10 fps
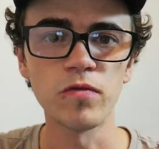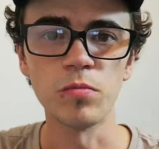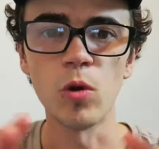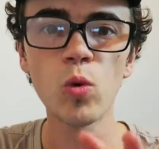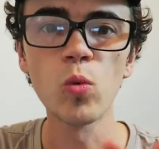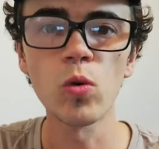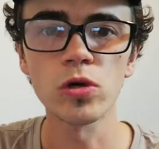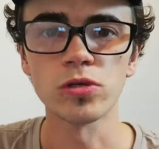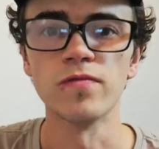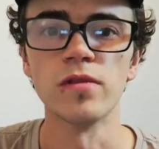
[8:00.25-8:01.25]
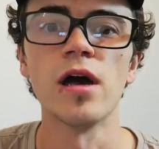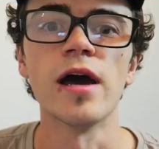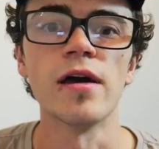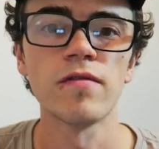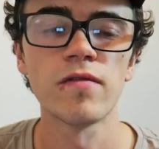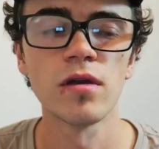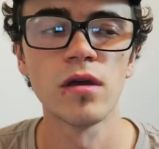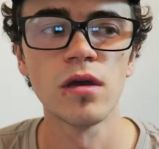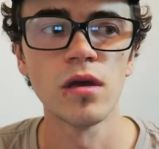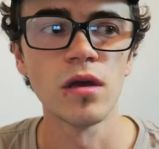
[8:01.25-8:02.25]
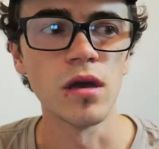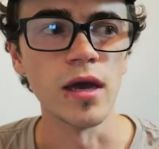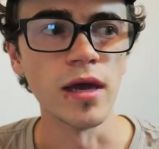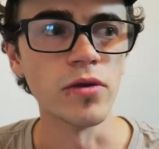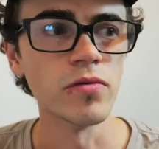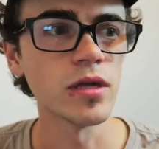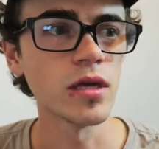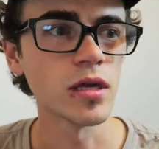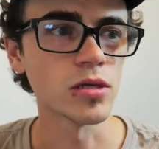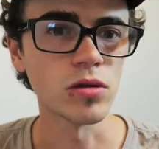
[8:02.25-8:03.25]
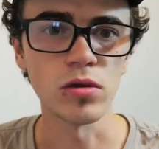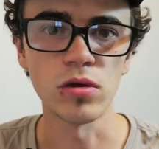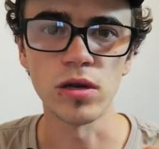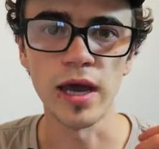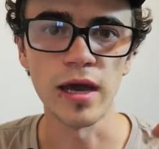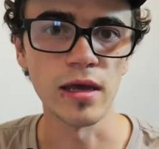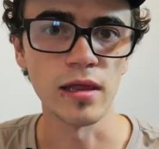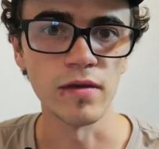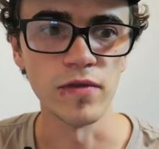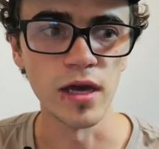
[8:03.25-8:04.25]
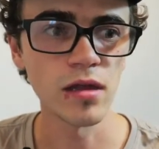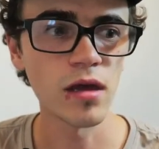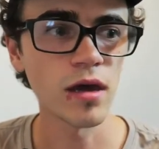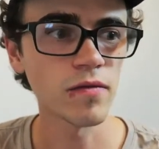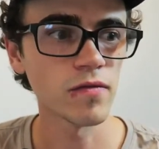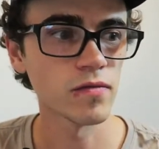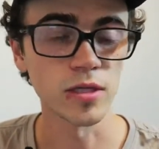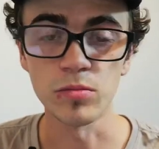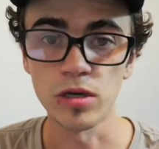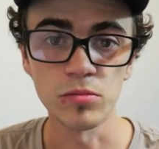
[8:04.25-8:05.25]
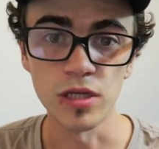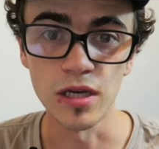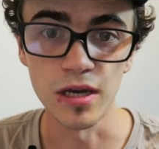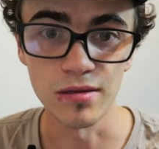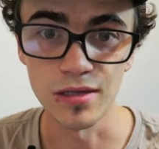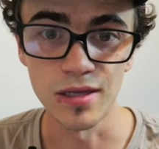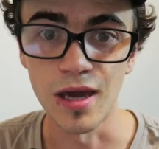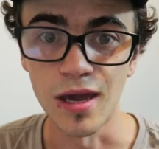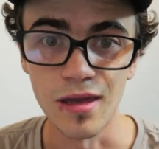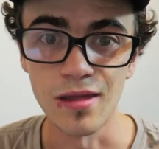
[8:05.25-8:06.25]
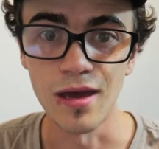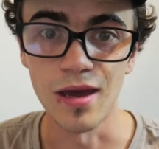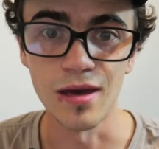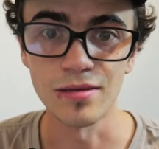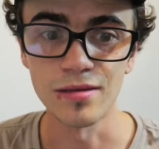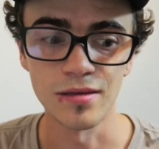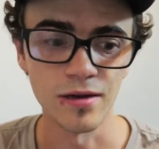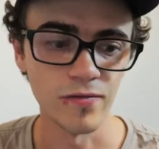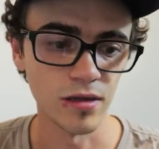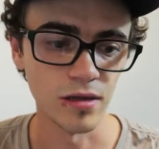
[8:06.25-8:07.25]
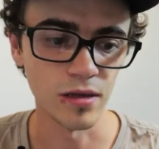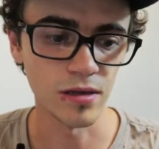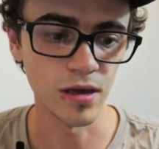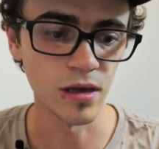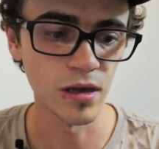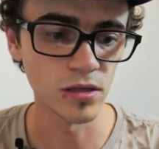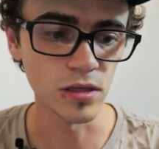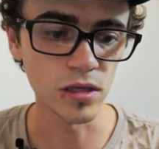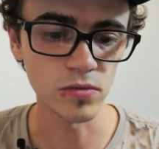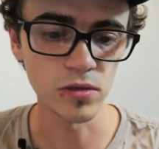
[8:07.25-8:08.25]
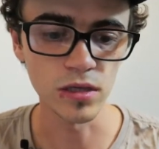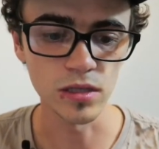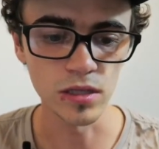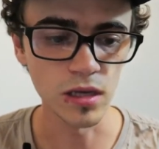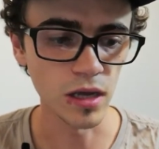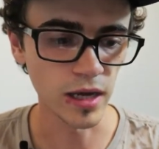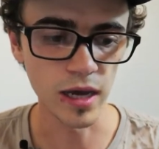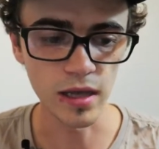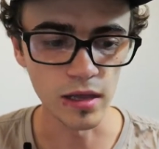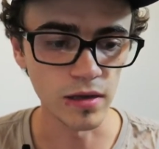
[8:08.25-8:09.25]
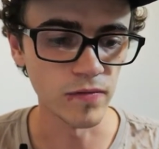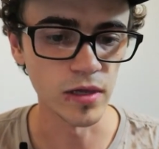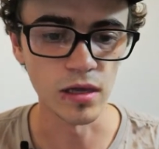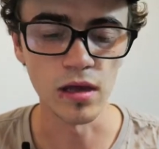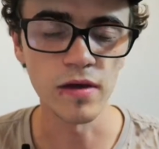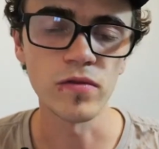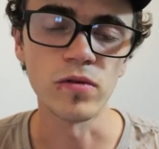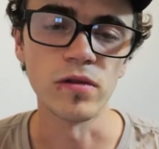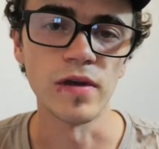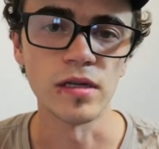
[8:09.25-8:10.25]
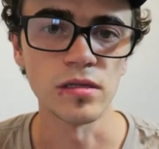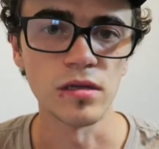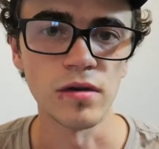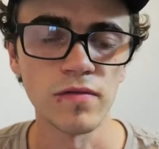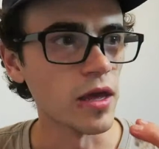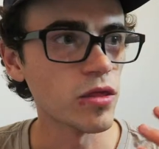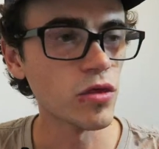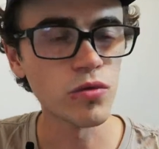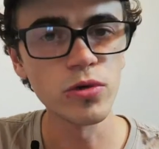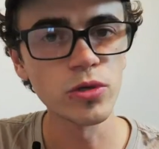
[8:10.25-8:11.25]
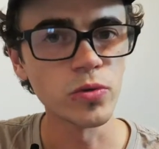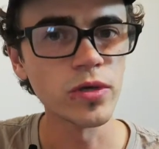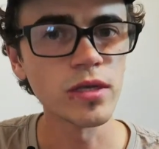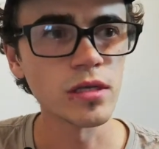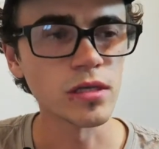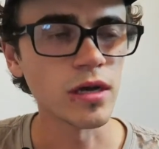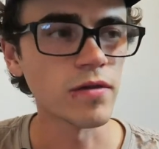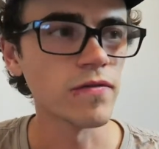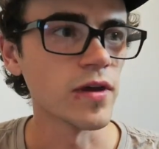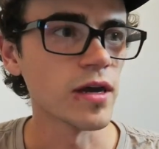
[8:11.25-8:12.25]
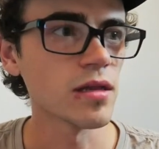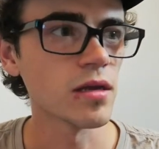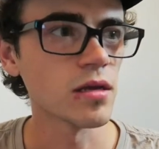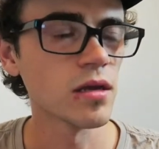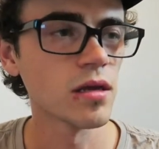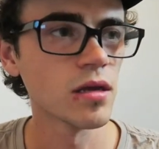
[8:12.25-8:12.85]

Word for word: from all walks of life, and you really get to learn how they live their life. Sometimes you get to stay in their houses and everything like that. Get to really see like how they live in their life and all of that stuff. And through doing this, like, I've found that